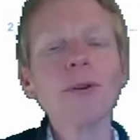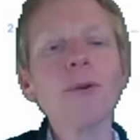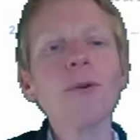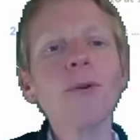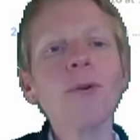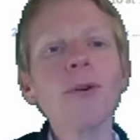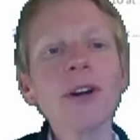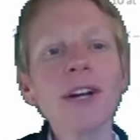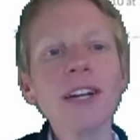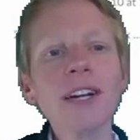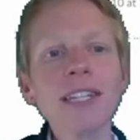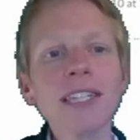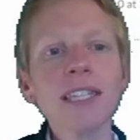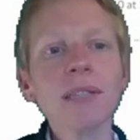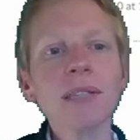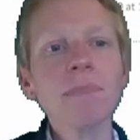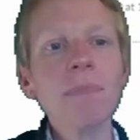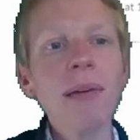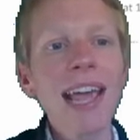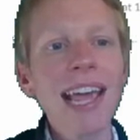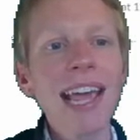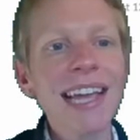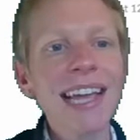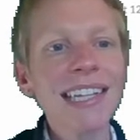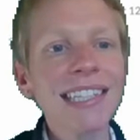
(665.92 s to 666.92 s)
course
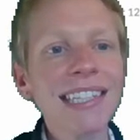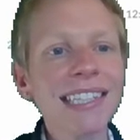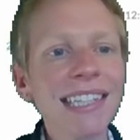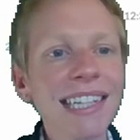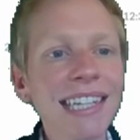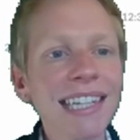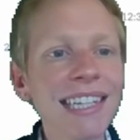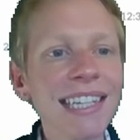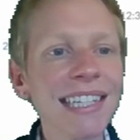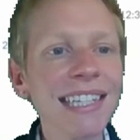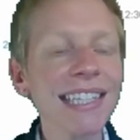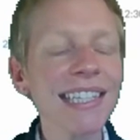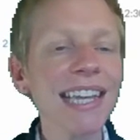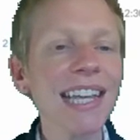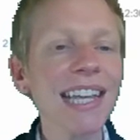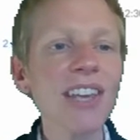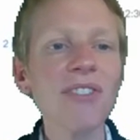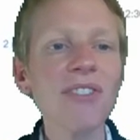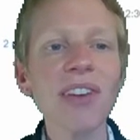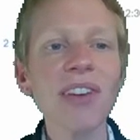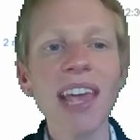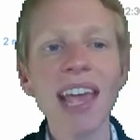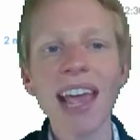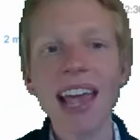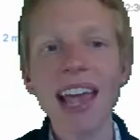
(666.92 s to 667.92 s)
pages,
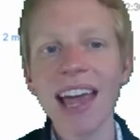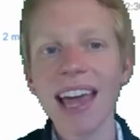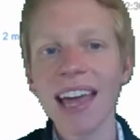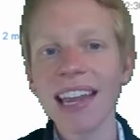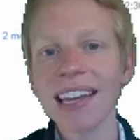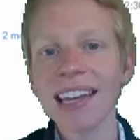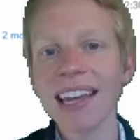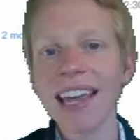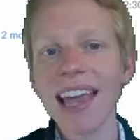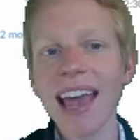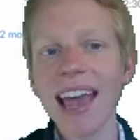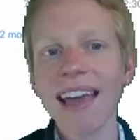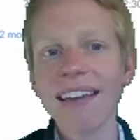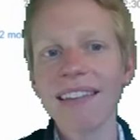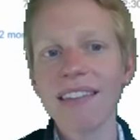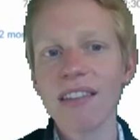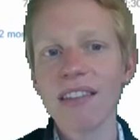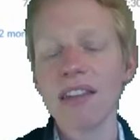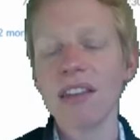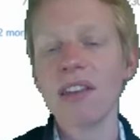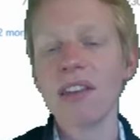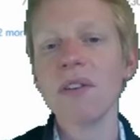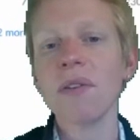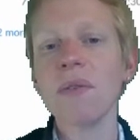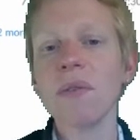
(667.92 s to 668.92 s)
you can get
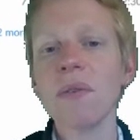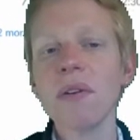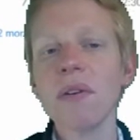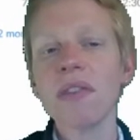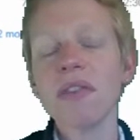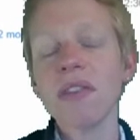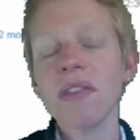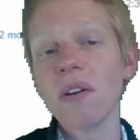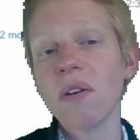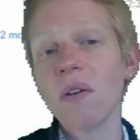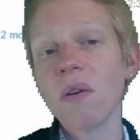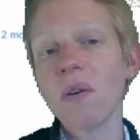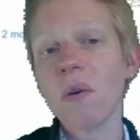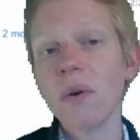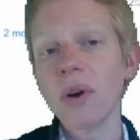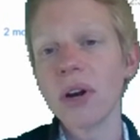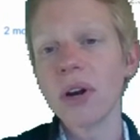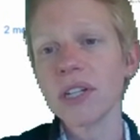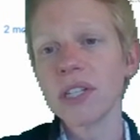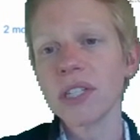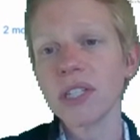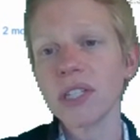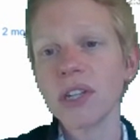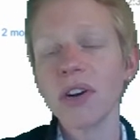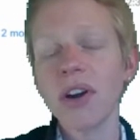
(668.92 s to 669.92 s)
to the
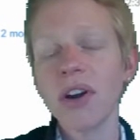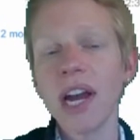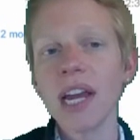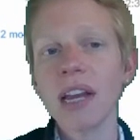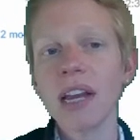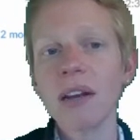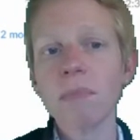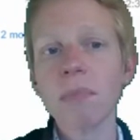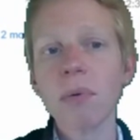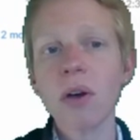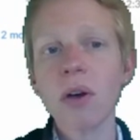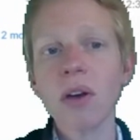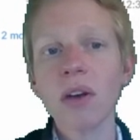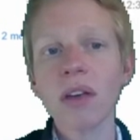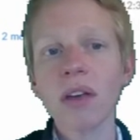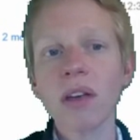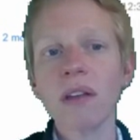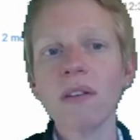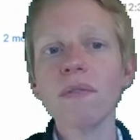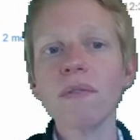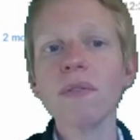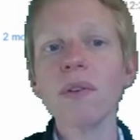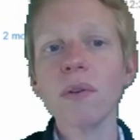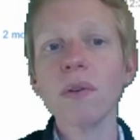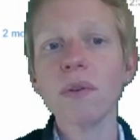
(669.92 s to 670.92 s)
course grade book
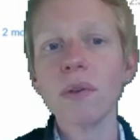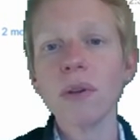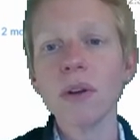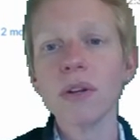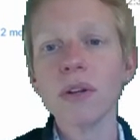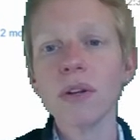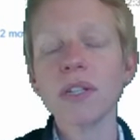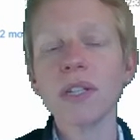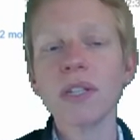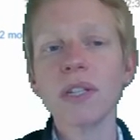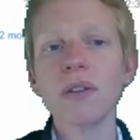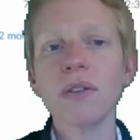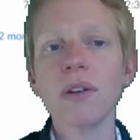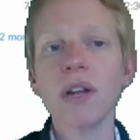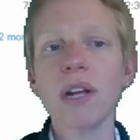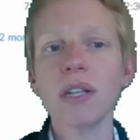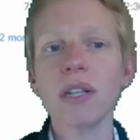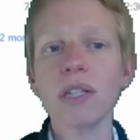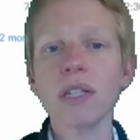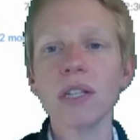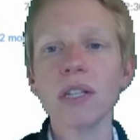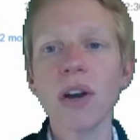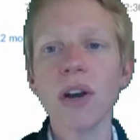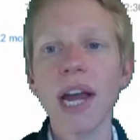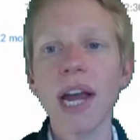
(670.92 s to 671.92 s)
and view your
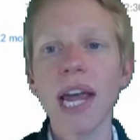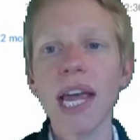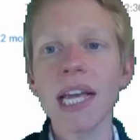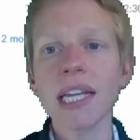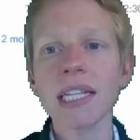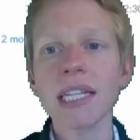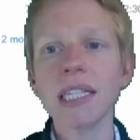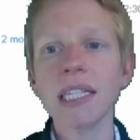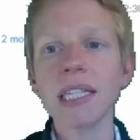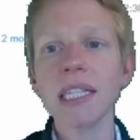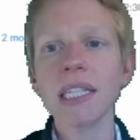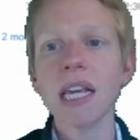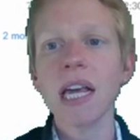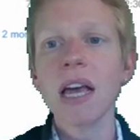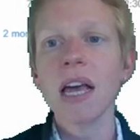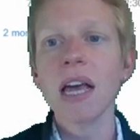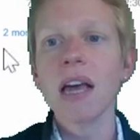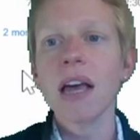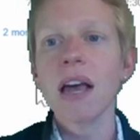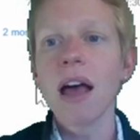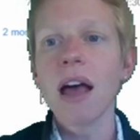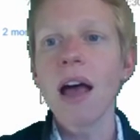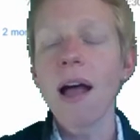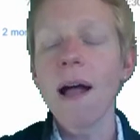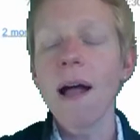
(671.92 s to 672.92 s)
students' grades.
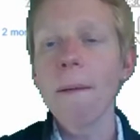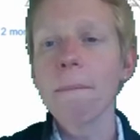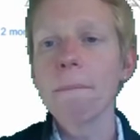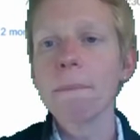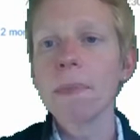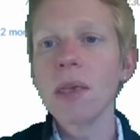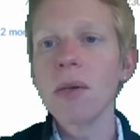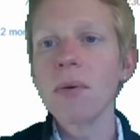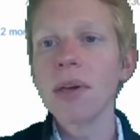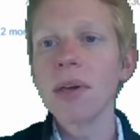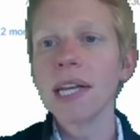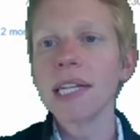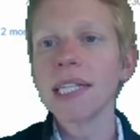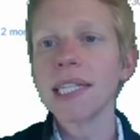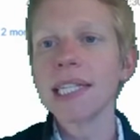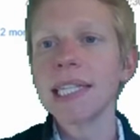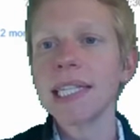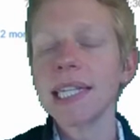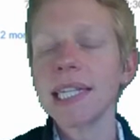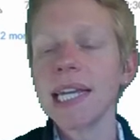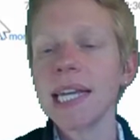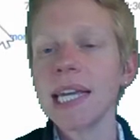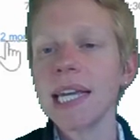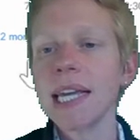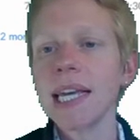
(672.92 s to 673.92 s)
You can
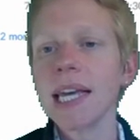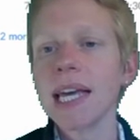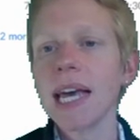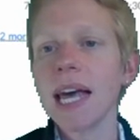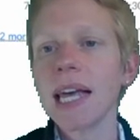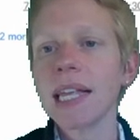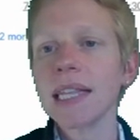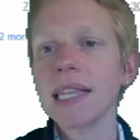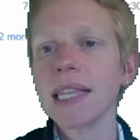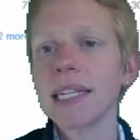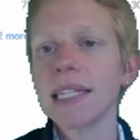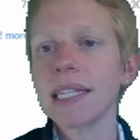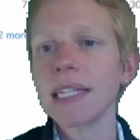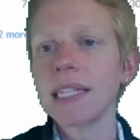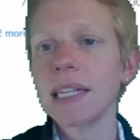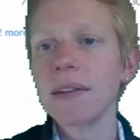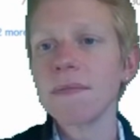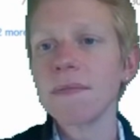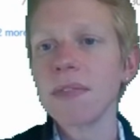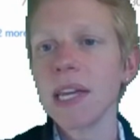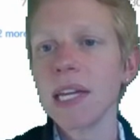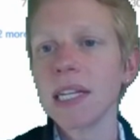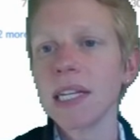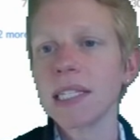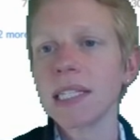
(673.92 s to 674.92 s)
see a list
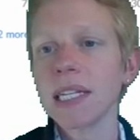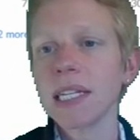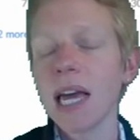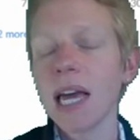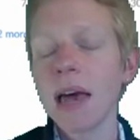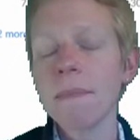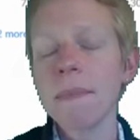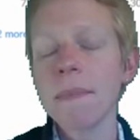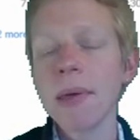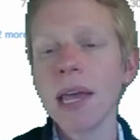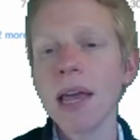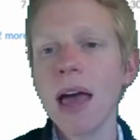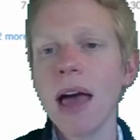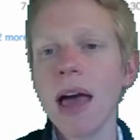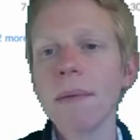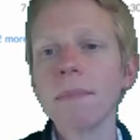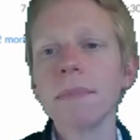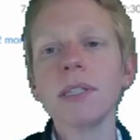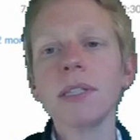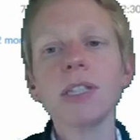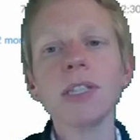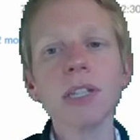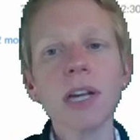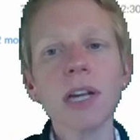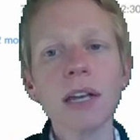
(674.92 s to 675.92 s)
of things coming
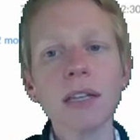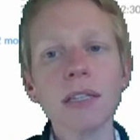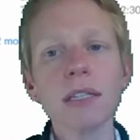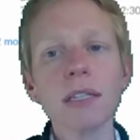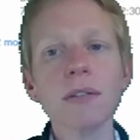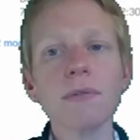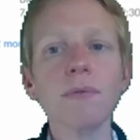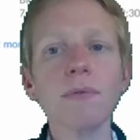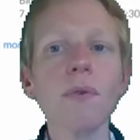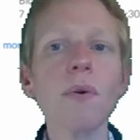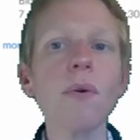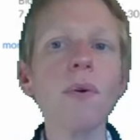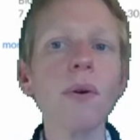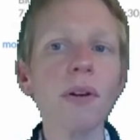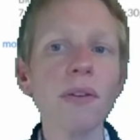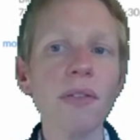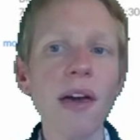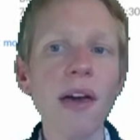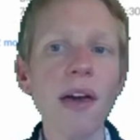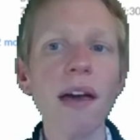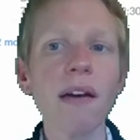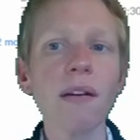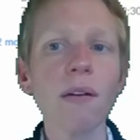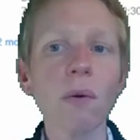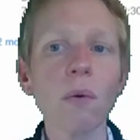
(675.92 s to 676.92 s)
up just for
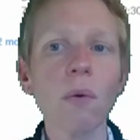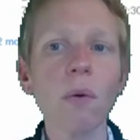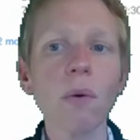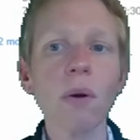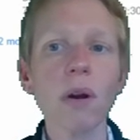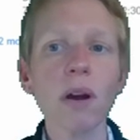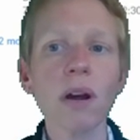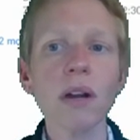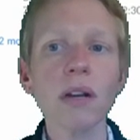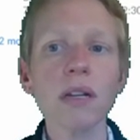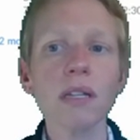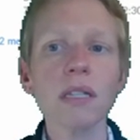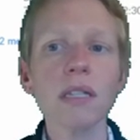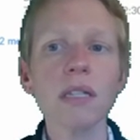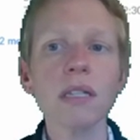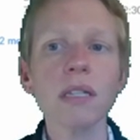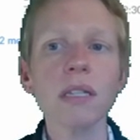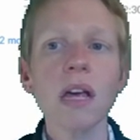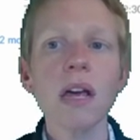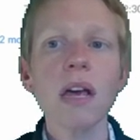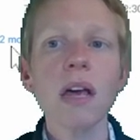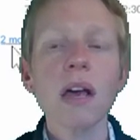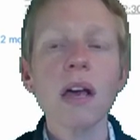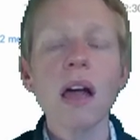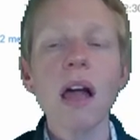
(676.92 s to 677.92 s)
that course,
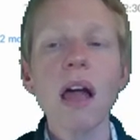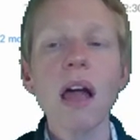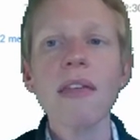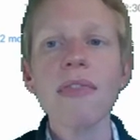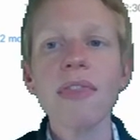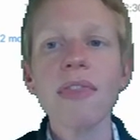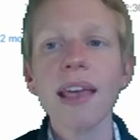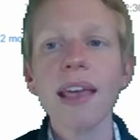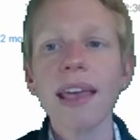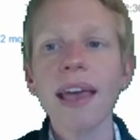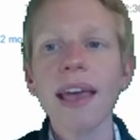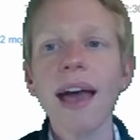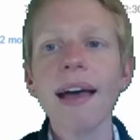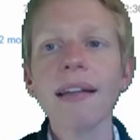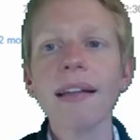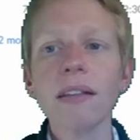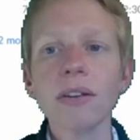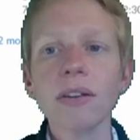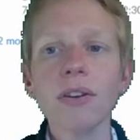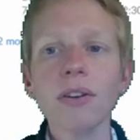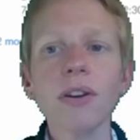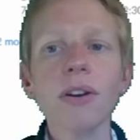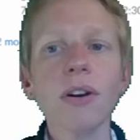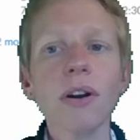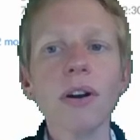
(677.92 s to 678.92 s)
and the
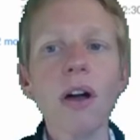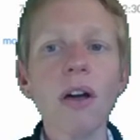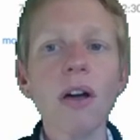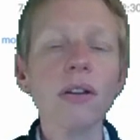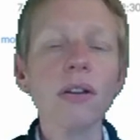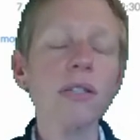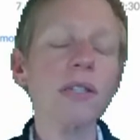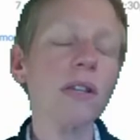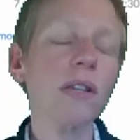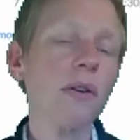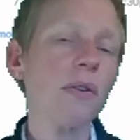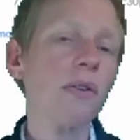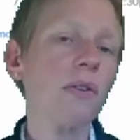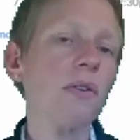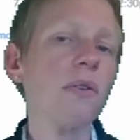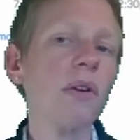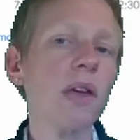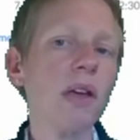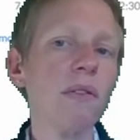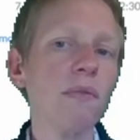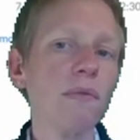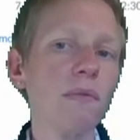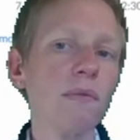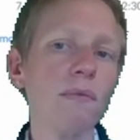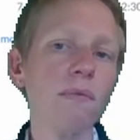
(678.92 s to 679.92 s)
calendar. Also, you
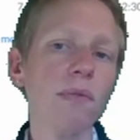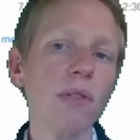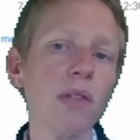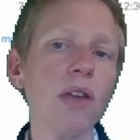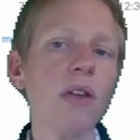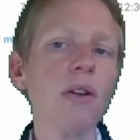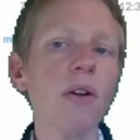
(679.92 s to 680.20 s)
can,